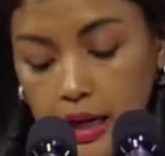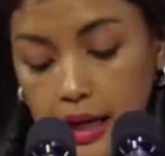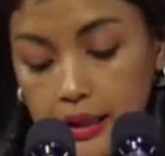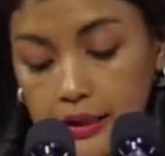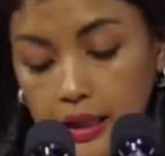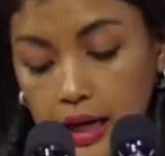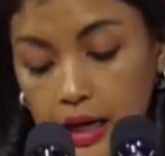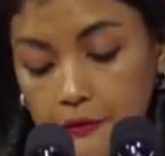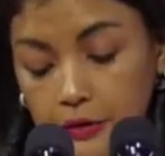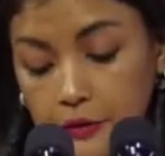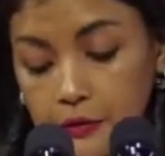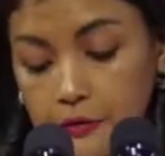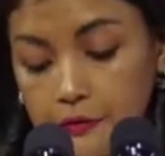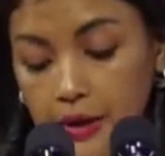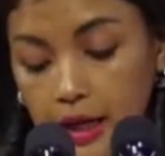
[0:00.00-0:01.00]
And half
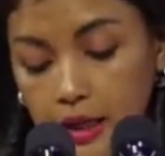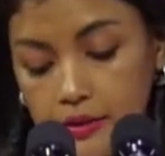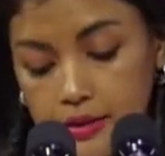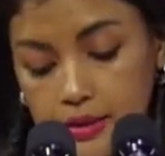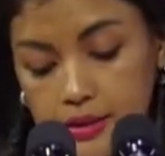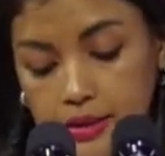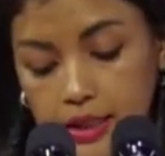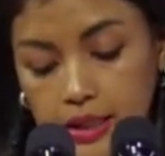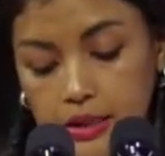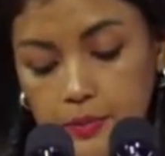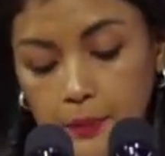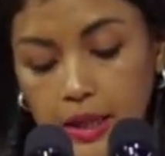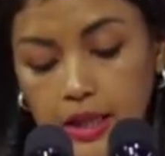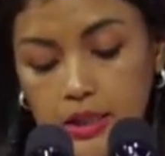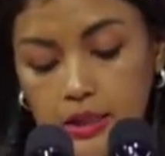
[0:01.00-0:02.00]
of the violence takes
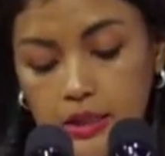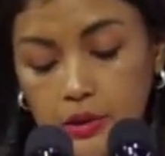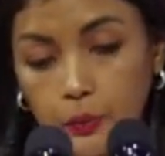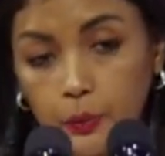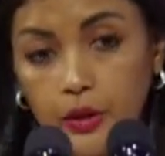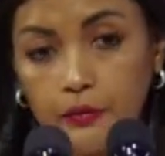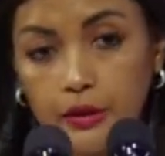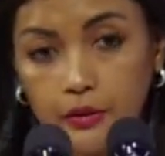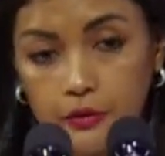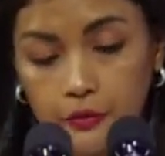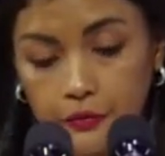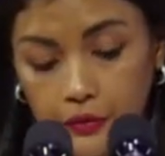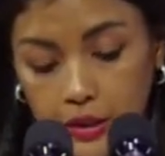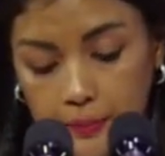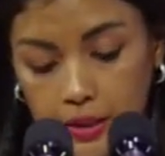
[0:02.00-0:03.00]
place within the
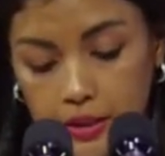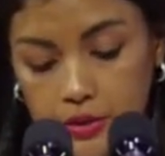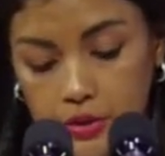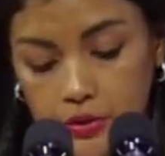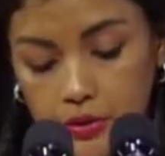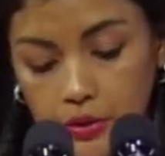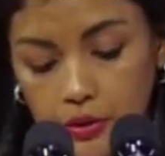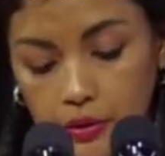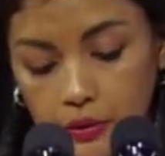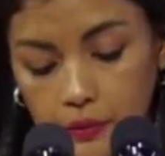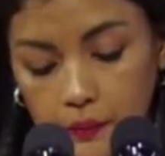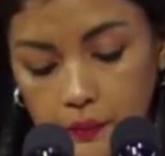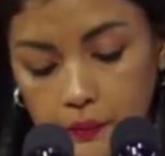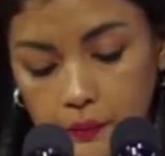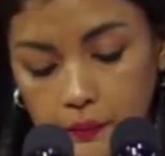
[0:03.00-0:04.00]
family circle.
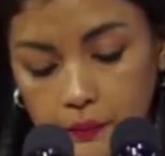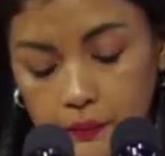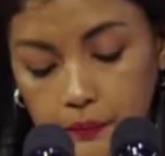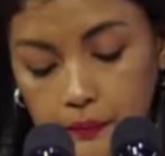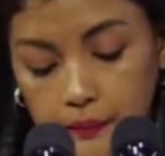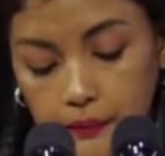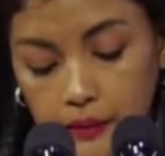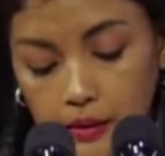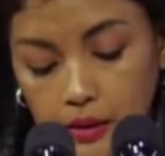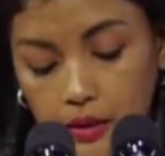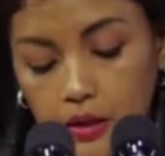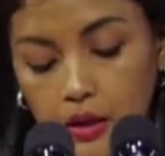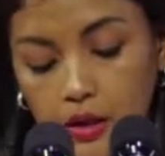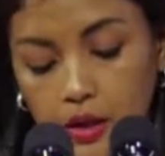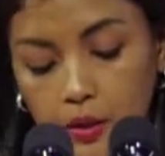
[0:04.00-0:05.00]

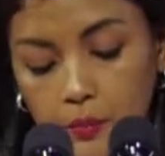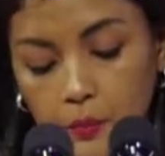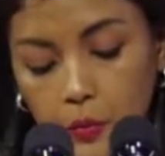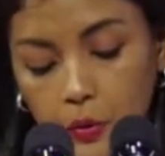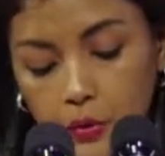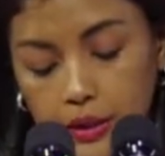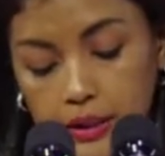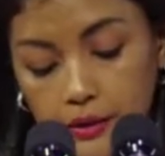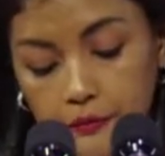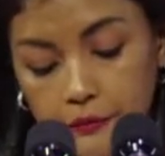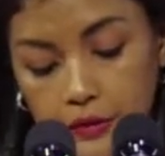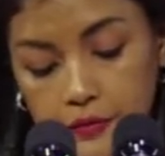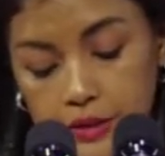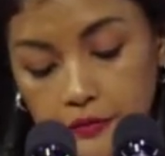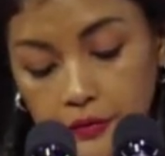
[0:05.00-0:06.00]
More than
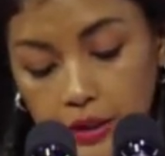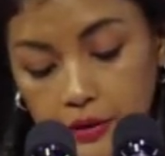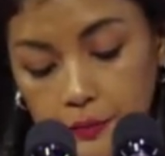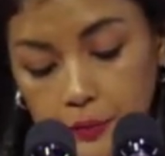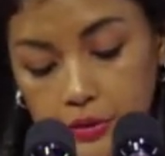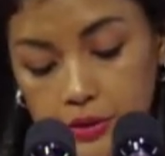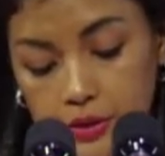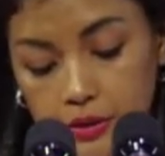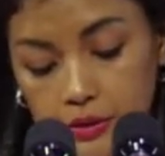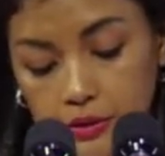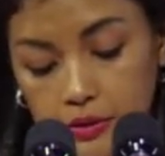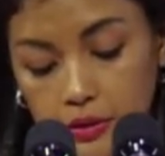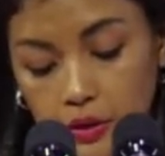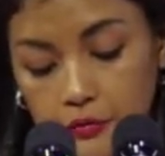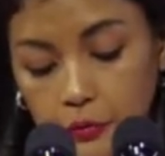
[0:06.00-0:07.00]

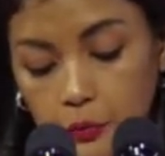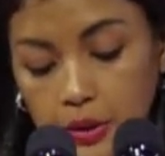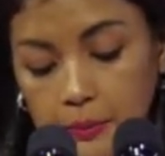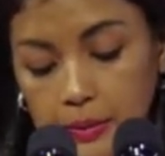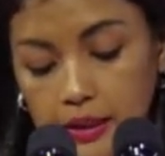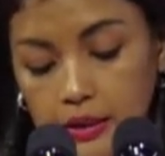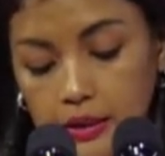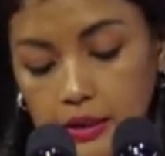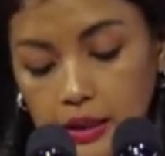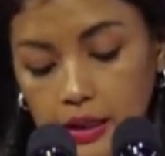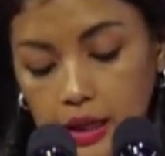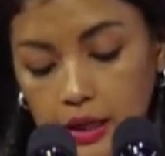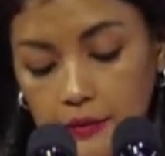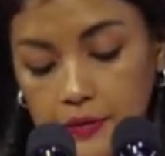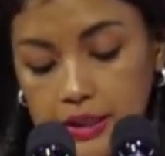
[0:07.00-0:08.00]
55% of women
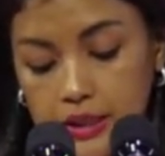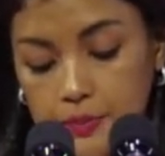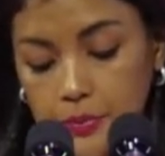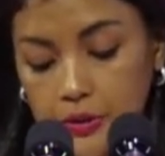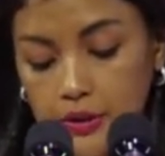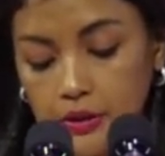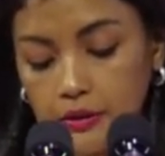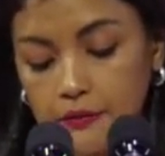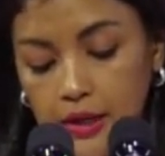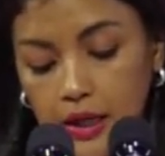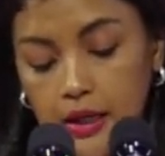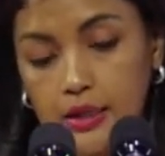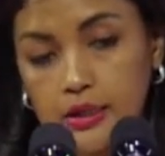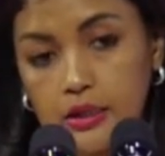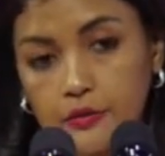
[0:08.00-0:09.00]
have experienced
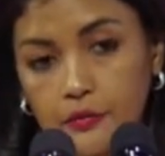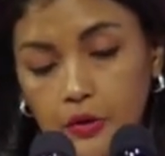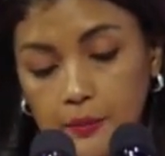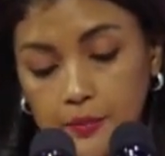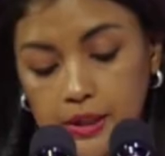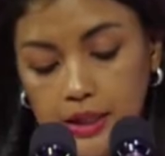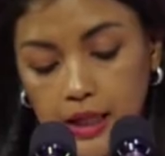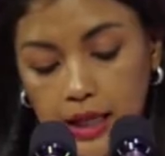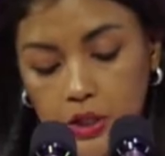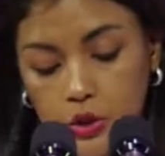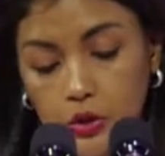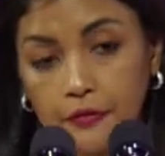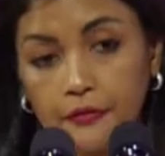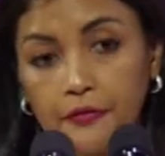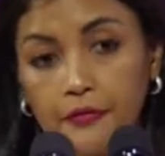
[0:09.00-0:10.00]
violence from the age of